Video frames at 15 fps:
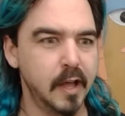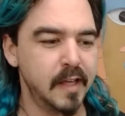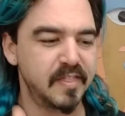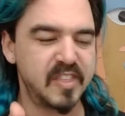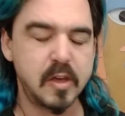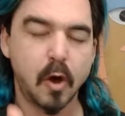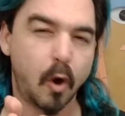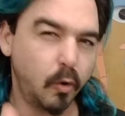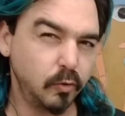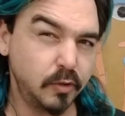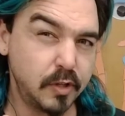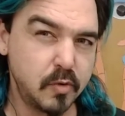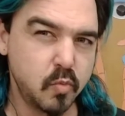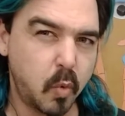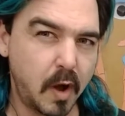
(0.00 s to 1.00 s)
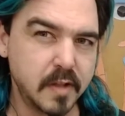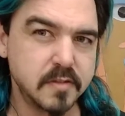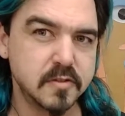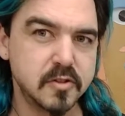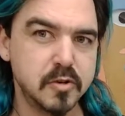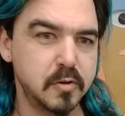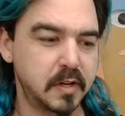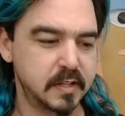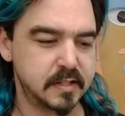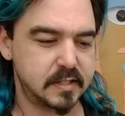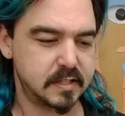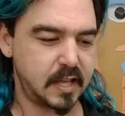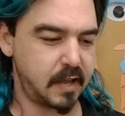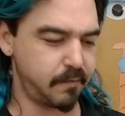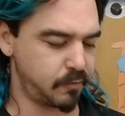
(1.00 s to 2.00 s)
the only ones who can
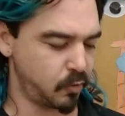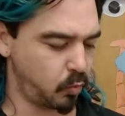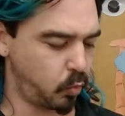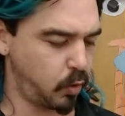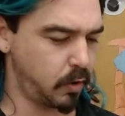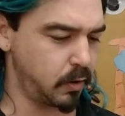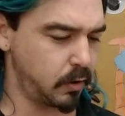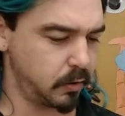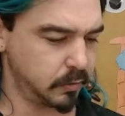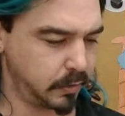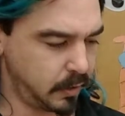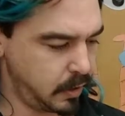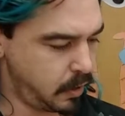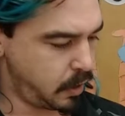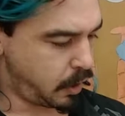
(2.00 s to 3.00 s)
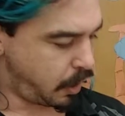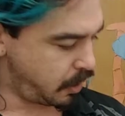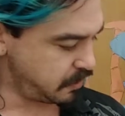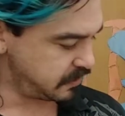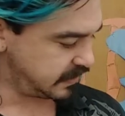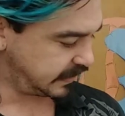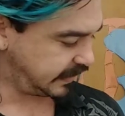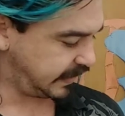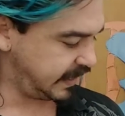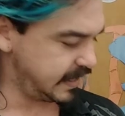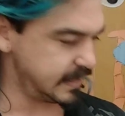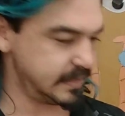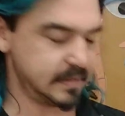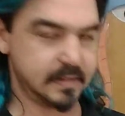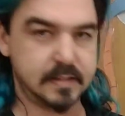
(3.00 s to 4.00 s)
save the world are the
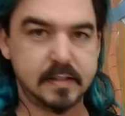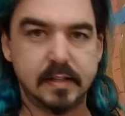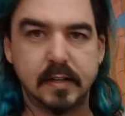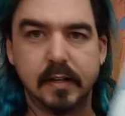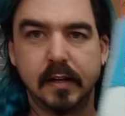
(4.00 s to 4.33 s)
kids.